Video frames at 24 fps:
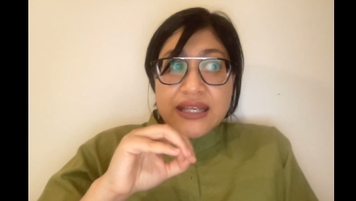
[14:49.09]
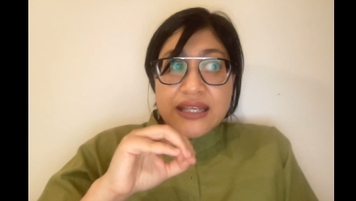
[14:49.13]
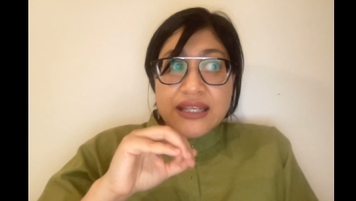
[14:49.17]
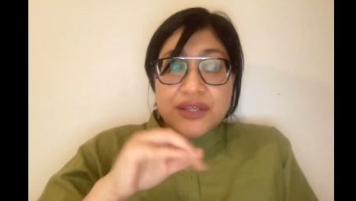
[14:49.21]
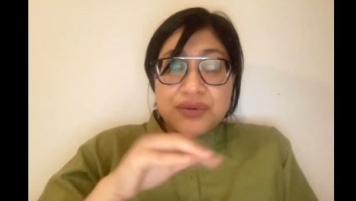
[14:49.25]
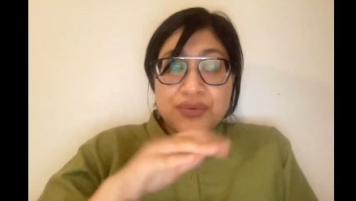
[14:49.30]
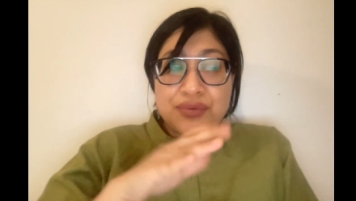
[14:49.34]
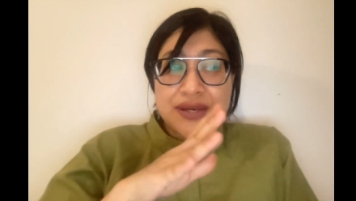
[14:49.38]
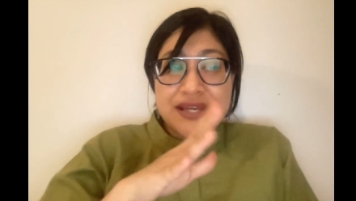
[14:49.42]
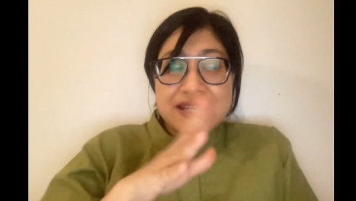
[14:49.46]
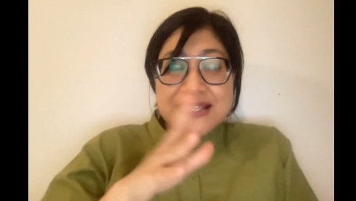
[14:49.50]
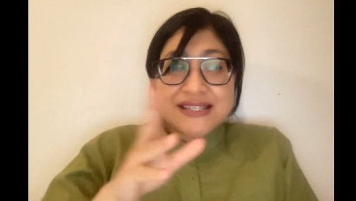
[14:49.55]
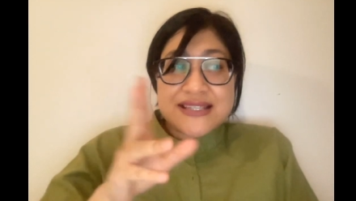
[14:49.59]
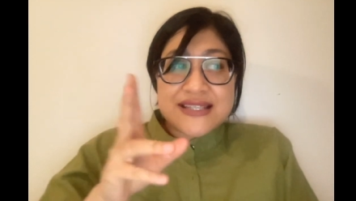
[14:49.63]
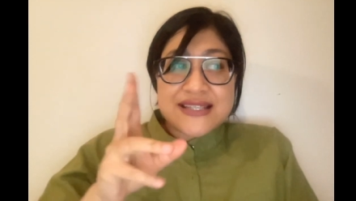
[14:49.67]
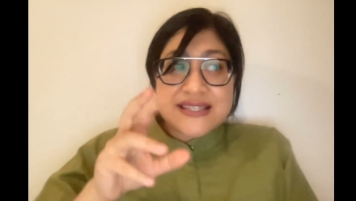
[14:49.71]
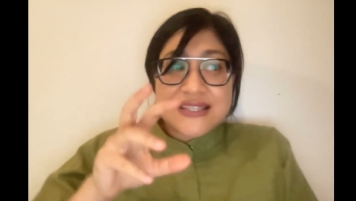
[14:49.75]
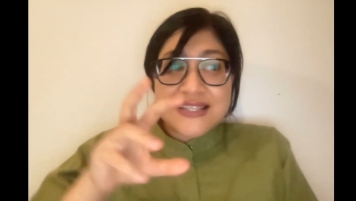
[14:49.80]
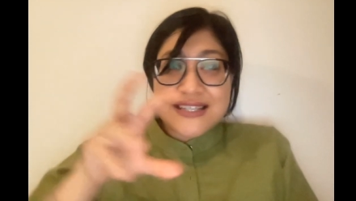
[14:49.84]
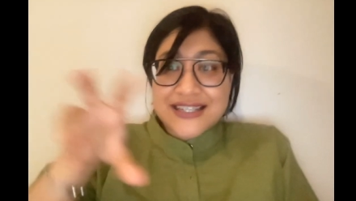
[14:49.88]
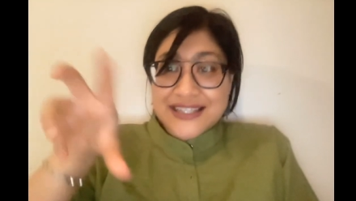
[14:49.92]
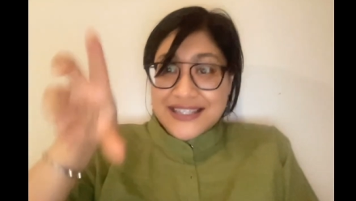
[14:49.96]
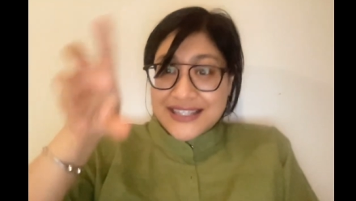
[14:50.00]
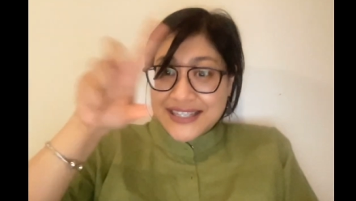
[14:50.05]
erases
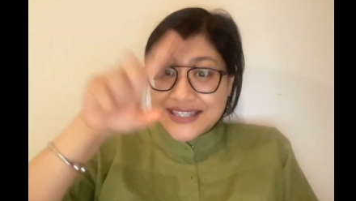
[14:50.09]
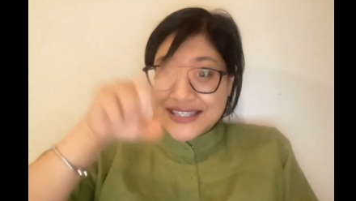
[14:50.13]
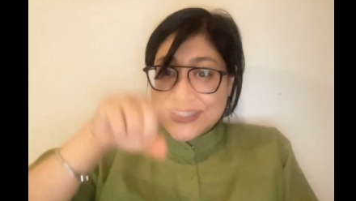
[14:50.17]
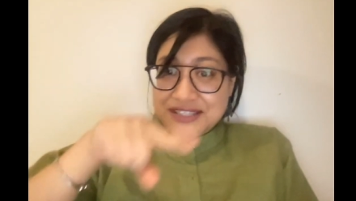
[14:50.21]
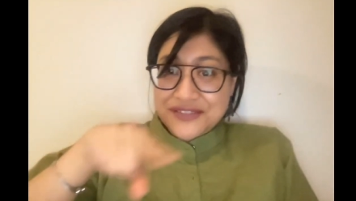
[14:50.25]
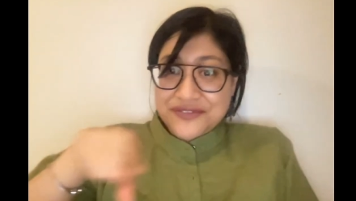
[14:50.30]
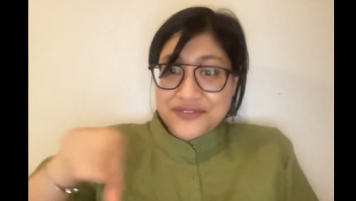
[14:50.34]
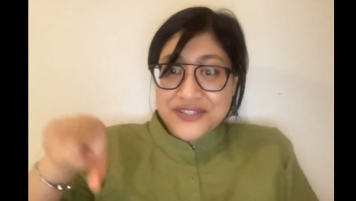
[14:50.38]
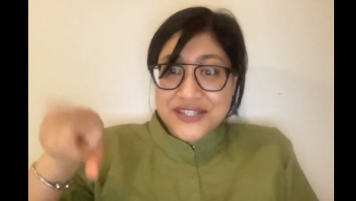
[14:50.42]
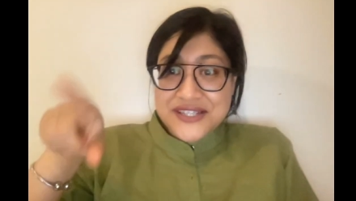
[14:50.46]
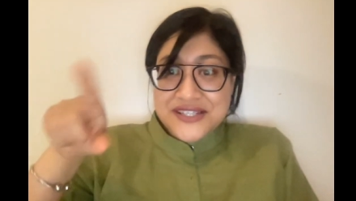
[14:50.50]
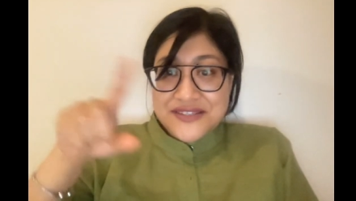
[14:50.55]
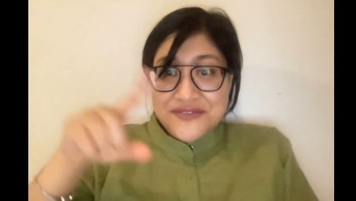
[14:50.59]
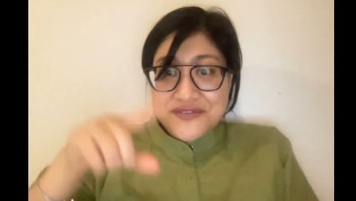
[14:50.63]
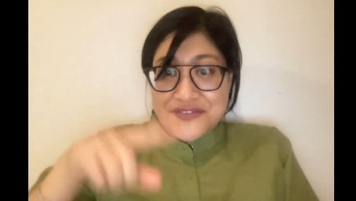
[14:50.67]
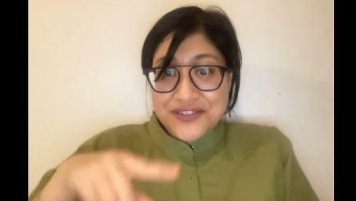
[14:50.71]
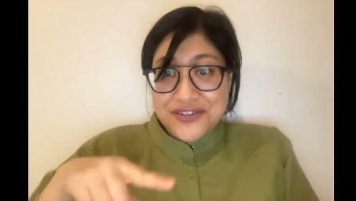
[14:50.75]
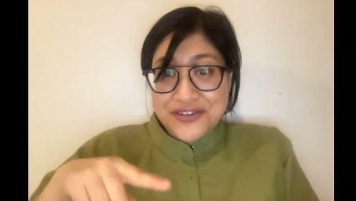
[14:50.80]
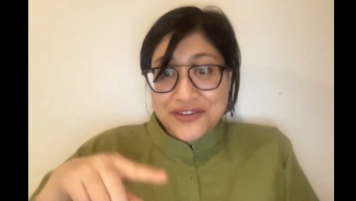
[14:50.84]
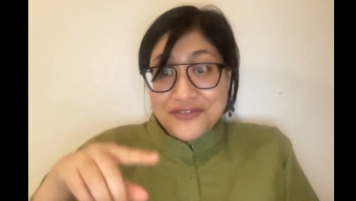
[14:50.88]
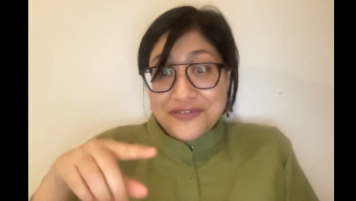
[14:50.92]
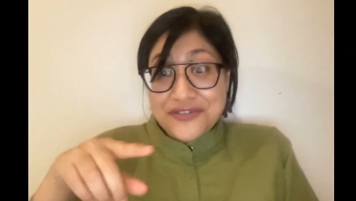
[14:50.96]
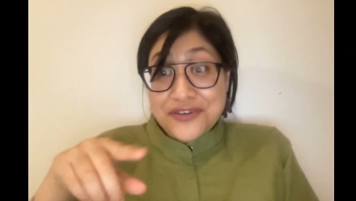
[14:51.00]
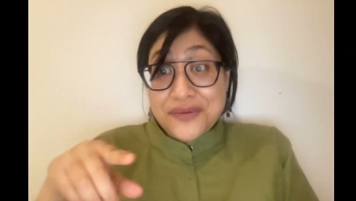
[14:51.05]
the collectivities of
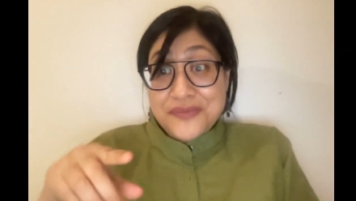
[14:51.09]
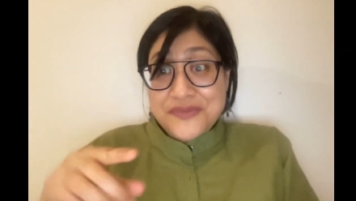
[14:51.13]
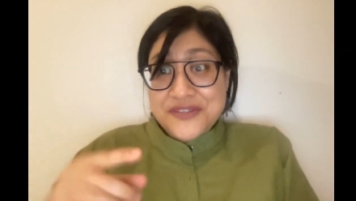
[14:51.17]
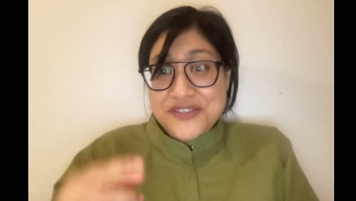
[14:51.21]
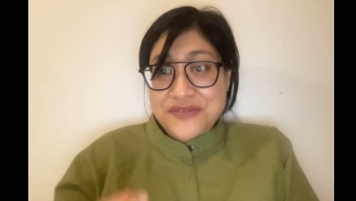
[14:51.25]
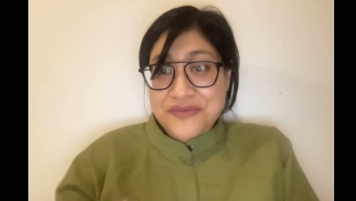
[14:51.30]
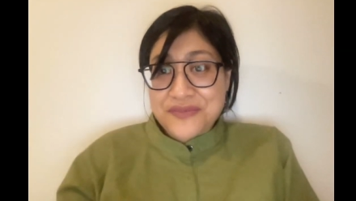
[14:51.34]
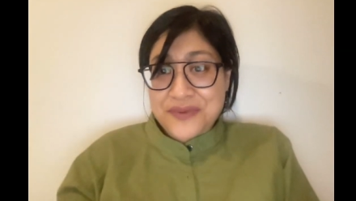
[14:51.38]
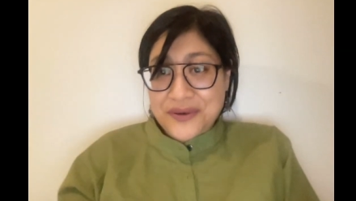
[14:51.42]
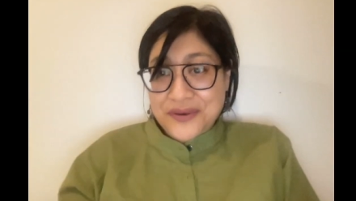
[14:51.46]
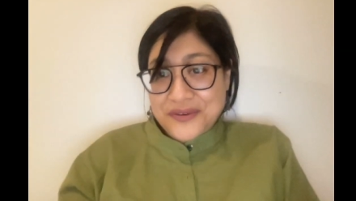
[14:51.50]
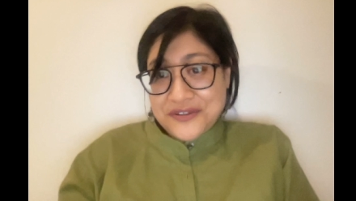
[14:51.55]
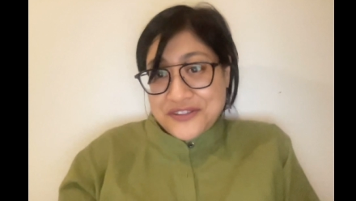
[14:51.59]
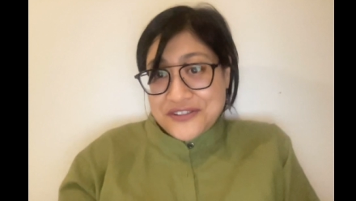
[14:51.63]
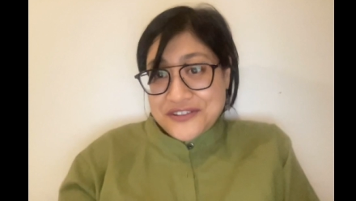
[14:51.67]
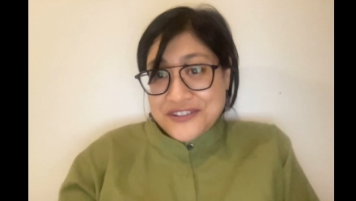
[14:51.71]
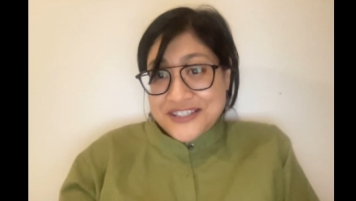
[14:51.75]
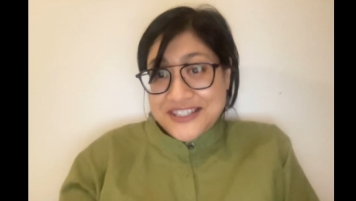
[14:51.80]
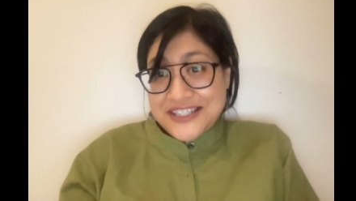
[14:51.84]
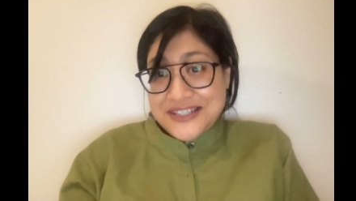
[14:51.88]
certain forms of poetry.